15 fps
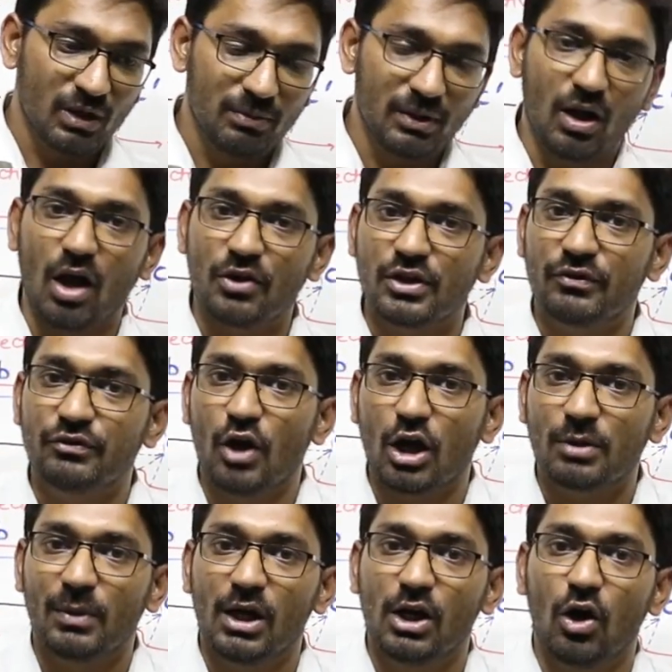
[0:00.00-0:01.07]
Because of
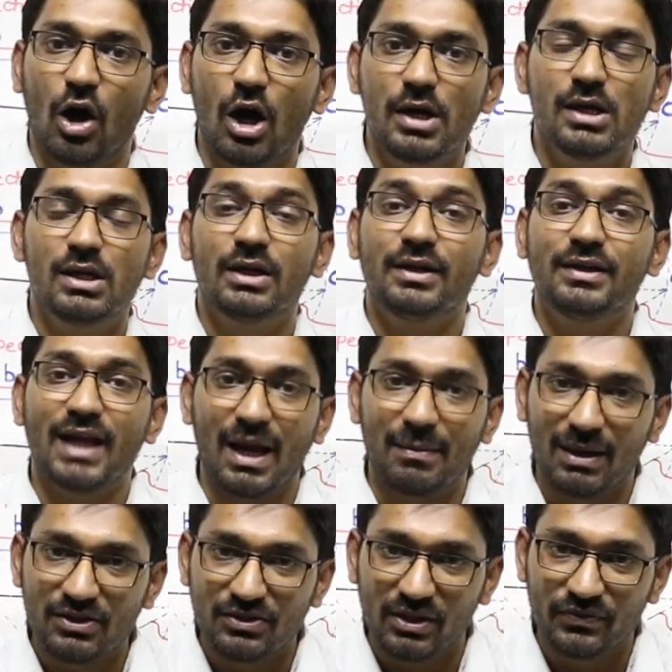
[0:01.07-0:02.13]
normal load,
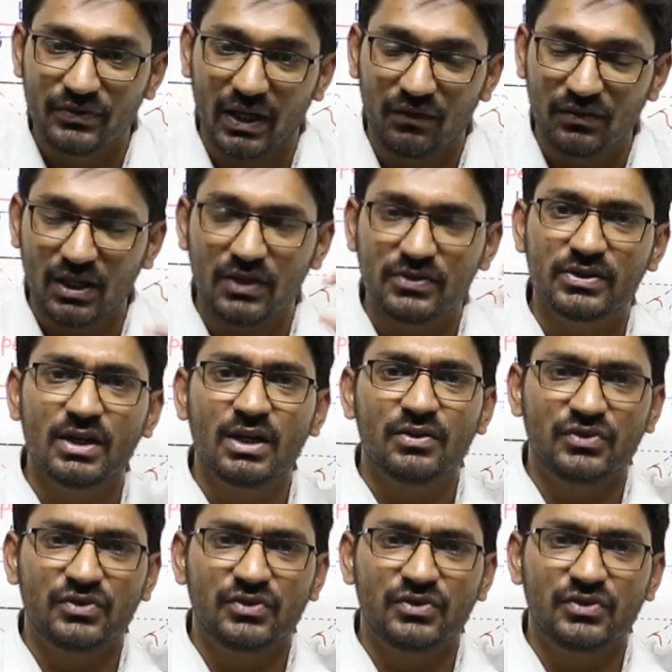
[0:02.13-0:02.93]
dimension changes.